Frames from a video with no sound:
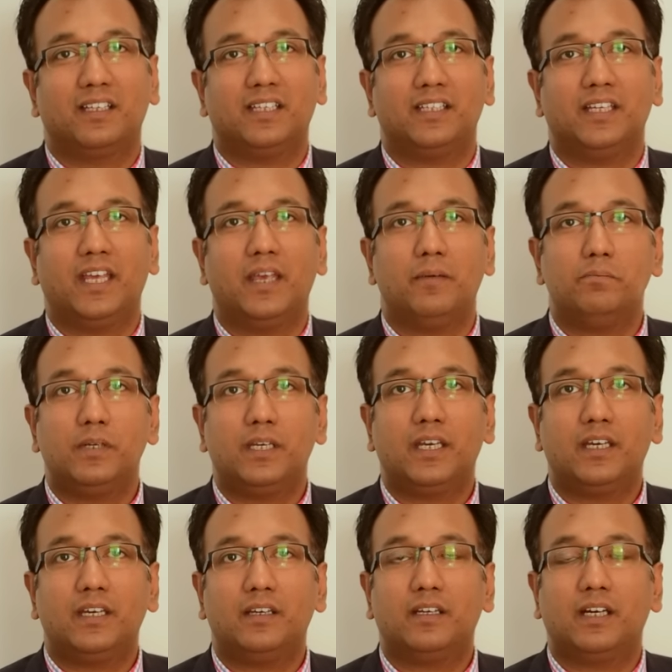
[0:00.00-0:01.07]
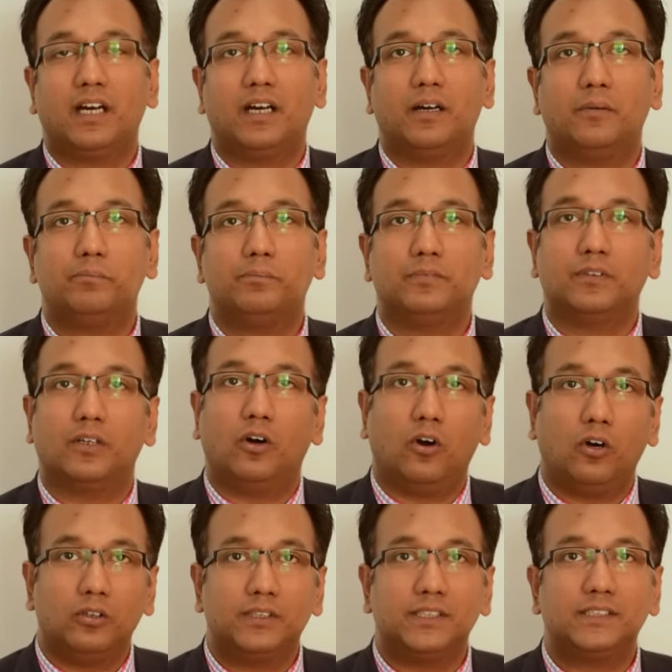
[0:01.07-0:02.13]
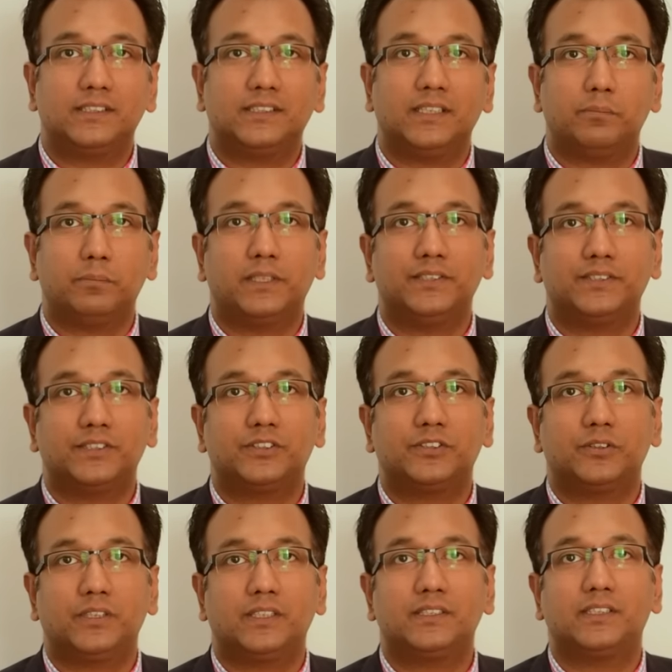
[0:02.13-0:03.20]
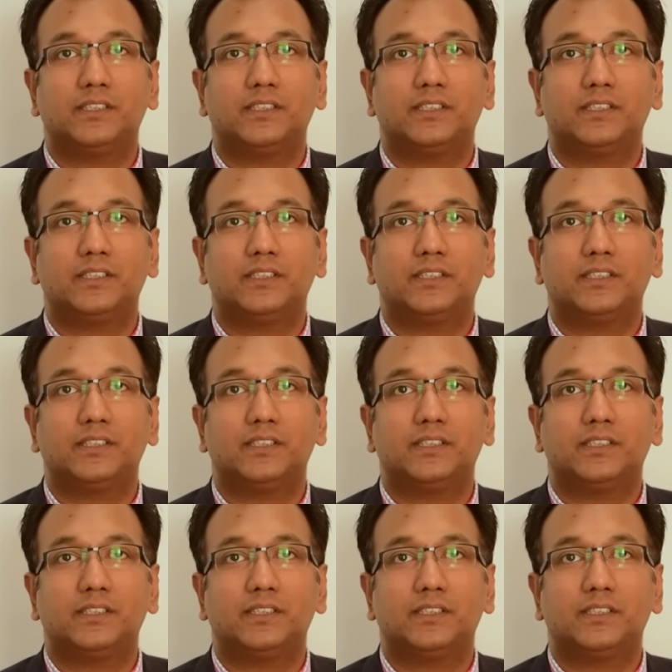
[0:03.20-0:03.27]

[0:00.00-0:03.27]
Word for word: In MBA, uh, all these Nepalese students,